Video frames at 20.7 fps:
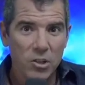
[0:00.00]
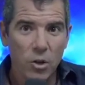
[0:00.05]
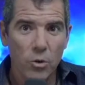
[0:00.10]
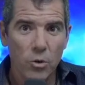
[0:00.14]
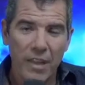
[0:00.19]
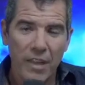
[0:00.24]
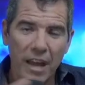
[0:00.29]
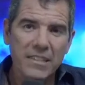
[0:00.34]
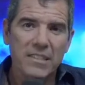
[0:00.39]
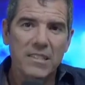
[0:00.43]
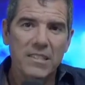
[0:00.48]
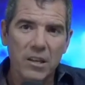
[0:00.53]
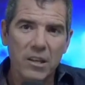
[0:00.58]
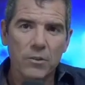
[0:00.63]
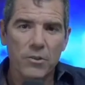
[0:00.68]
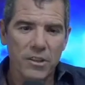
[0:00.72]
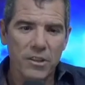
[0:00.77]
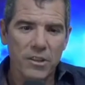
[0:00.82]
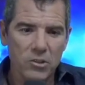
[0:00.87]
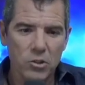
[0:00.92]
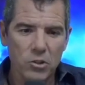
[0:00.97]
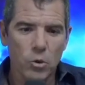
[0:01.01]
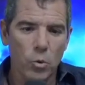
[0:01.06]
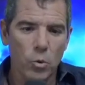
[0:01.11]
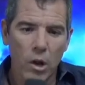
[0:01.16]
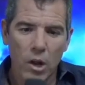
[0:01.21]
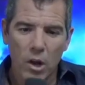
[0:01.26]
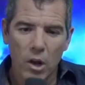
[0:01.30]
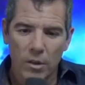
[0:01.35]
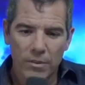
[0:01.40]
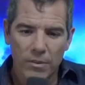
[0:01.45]
So that's the other thing,
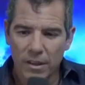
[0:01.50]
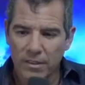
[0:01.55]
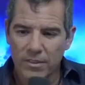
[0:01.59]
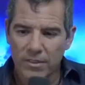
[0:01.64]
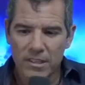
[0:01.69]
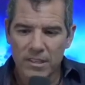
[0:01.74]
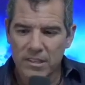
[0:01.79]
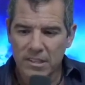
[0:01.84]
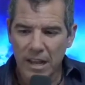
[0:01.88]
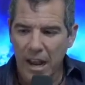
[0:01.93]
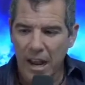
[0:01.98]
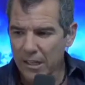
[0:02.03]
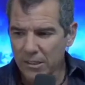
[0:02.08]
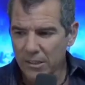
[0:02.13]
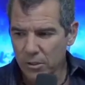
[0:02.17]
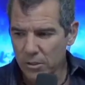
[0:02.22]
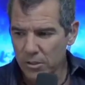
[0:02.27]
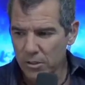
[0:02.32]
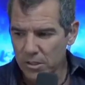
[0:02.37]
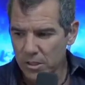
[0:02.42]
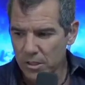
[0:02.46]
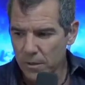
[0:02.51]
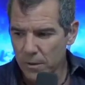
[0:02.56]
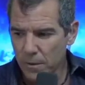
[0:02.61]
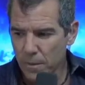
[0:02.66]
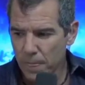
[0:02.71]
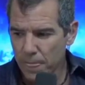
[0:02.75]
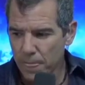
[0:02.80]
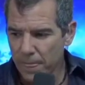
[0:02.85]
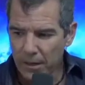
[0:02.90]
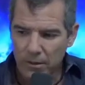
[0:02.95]
too. These doctors...
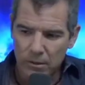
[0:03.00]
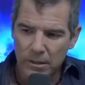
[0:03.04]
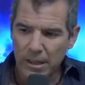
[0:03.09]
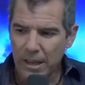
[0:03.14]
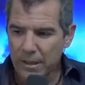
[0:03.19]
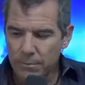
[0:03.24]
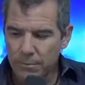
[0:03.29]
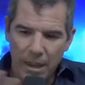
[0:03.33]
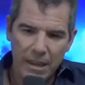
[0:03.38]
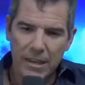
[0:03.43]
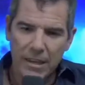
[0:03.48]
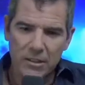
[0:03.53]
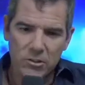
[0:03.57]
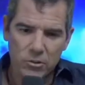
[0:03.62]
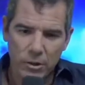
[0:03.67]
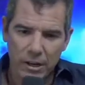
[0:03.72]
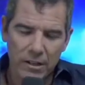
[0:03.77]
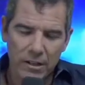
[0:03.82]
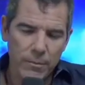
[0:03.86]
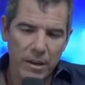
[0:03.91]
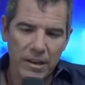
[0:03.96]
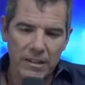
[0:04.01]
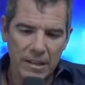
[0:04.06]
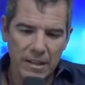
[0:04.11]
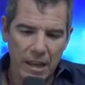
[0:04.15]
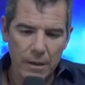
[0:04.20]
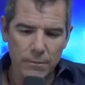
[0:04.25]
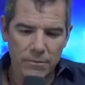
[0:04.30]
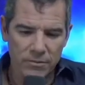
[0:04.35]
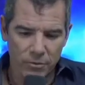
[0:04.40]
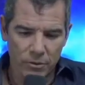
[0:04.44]
that are like trying to
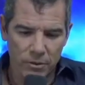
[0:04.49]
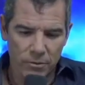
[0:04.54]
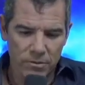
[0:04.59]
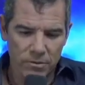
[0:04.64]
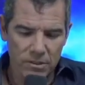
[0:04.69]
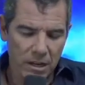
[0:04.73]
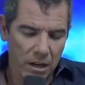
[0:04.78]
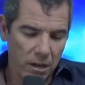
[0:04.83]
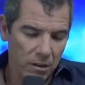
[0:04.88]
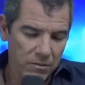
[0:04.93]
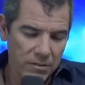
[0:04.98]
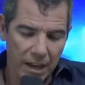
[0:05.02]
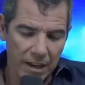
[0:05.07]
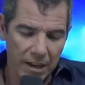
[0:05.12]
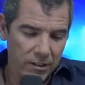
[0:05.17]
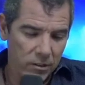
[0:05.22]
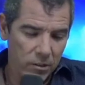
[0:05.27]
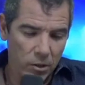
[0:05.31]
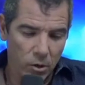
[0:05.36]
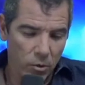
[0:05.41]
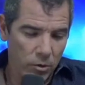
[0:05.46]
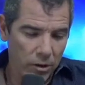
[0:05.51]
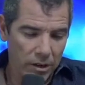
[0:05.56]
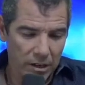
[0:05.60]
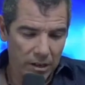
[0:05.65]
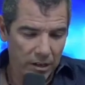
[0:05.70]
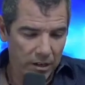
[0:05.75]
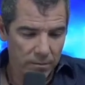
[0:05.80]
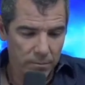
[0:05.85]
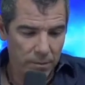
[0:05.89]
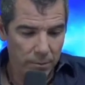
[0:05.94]
make names for themselves. I don't
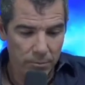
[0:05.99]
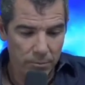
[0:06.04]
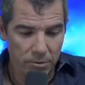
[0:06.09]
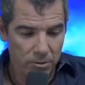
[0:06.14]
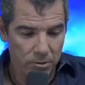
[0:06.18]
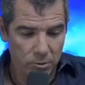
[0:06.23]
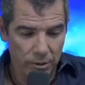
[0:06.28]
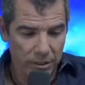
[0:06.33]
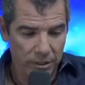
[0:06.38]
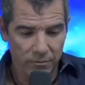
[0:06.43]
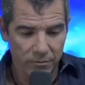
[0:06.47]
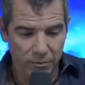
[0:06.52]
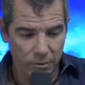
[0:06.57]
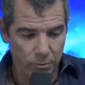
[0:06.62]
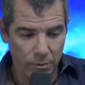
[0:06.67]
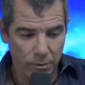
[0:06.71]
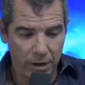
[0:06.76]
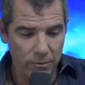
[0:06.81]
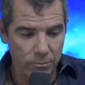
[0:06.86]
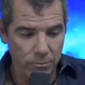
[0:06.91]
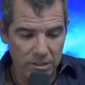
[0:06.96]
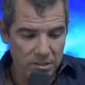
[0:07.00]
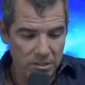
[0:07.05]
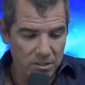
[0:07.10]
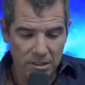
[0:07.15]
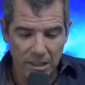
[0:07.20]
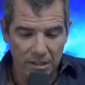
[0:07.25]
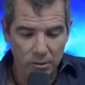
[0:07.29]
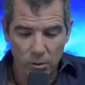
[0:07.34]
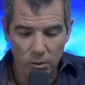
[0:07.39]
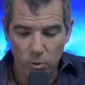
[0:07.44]
know. Maybe they're doing it for the right
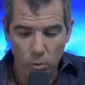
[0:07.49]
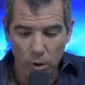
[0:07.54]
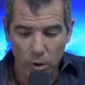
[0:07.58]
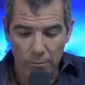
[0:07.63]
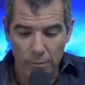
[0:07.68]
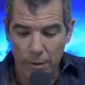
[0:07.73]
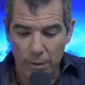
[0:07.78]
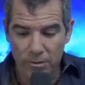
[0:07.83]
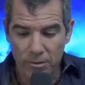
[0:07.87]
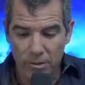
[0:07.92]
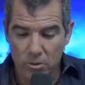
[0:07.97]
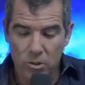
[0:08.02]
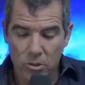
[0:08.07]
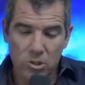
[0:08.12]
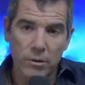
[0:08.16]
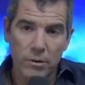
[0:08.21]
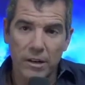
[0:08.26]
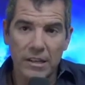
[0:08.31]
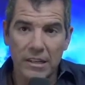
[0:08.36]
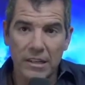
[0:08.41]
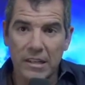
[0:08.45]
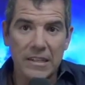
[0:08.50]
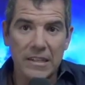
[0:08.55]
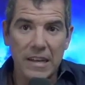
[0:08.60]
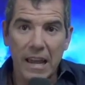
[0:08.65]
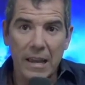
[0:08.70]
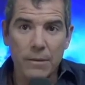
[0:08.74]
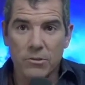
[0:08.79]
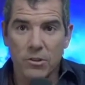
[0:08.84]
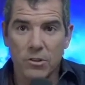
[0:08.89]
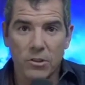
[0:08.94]
reasons. I don't know what. Maybe they're just trying to get
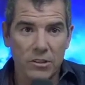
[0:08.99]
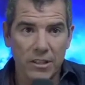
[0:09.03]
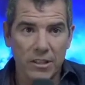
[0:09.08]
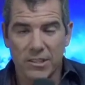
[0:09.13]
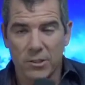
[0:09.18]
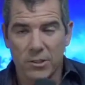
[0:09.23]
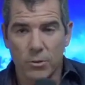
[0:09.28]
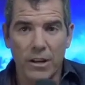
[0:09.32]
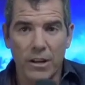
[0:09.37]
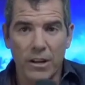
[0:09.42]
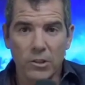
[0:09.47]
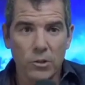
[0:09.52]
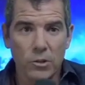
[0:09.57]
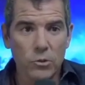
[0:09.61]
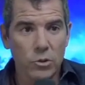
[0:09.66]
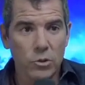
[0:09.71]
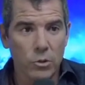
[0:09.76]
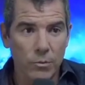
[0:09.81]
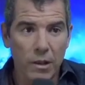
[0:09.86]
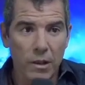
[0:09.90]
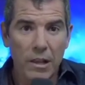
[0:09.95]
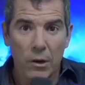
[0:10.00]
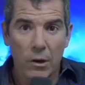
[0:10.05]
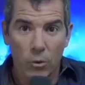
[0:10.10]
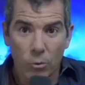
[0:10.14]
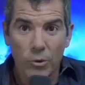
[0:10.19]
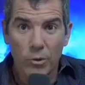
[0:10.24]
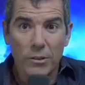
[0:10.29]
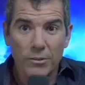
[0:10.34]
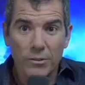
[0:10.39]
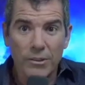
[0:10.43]
names and clicks. They're on YouTube.
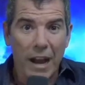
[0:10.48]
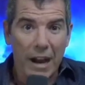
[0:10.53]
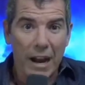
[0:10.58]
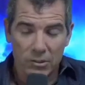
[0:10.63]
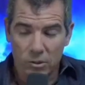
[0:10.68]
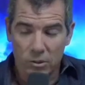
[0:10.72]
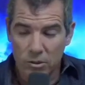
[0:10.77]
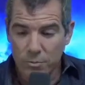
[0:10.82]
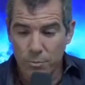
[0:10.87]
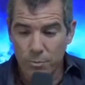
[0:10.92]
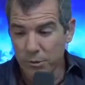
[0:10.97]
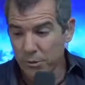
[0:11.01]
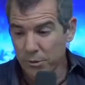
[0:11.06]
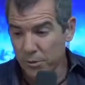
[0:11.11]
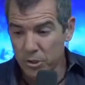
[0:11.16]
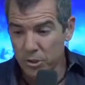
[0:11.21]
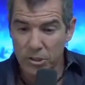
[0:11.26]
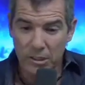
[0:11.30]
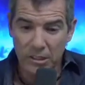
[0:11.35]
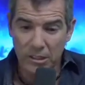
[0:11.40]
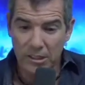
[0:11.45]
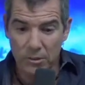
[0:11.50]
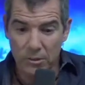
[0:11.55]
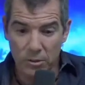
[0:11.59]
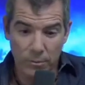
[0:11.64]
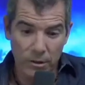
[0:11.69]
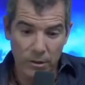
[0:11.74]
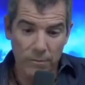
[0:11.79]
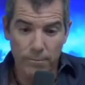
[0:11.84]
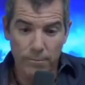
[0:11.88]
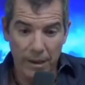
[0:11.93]
Real doctors put their shit
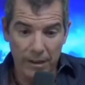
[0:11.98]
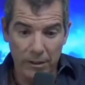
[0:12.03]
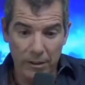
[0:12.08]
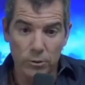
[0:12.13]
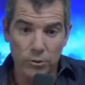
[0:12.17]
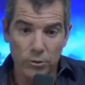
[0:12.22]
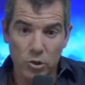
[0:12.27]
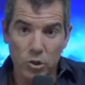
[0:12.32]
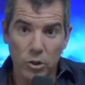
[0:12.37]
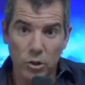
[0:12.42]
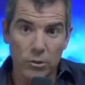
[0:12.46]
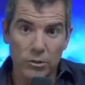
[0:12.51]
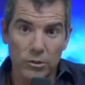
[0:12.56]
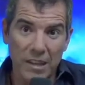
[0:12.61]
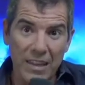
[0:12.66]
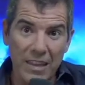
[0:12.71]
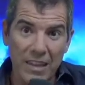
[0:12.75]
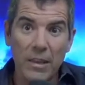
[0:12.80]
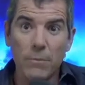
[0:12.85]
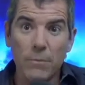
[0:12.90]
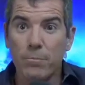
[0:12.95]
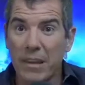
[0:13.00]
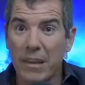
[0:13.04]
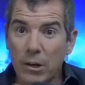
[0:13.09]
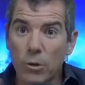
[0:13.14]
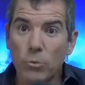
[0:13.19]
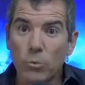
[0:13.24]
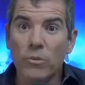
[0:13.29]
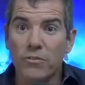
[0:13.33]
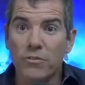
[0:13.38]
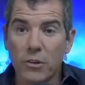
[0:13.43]
in medical journals and then
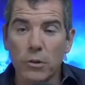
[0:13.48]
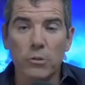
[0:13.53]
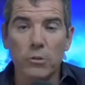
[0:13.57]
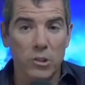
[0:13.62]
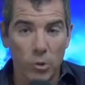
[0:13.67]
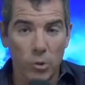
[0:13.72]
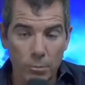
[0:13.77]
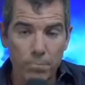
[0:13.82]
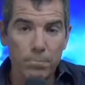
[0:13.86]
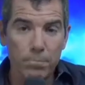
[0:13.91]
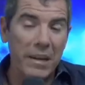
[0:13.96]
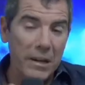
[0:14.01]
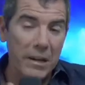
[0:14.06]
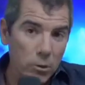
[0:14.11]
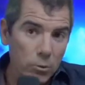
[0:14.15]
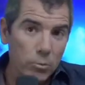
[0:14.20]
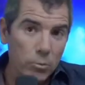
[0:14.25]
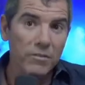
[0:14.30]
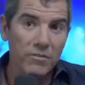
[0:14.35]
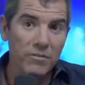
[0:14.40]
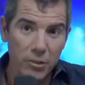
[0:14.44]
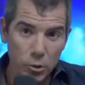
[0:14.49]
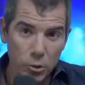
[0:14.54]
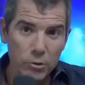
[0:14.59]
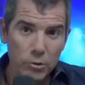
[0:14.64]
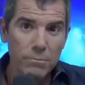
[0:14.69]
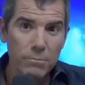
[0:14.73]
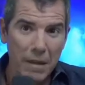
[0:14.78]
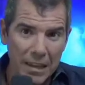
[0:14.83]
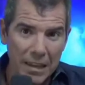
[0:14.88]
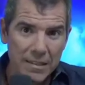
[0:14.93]
peer reviewed. You know what peer
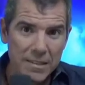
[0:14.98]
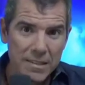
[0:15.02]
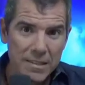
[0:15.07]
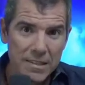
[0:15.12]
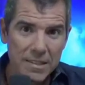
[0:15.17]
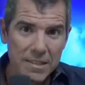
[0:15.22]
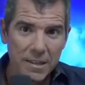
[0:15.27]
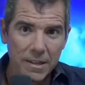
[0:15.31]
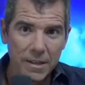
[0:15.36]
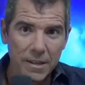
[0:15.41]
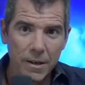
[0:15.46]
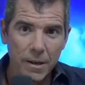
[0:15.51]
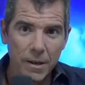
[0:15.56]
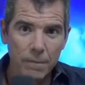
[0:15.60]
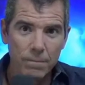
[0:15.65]
reviewed means?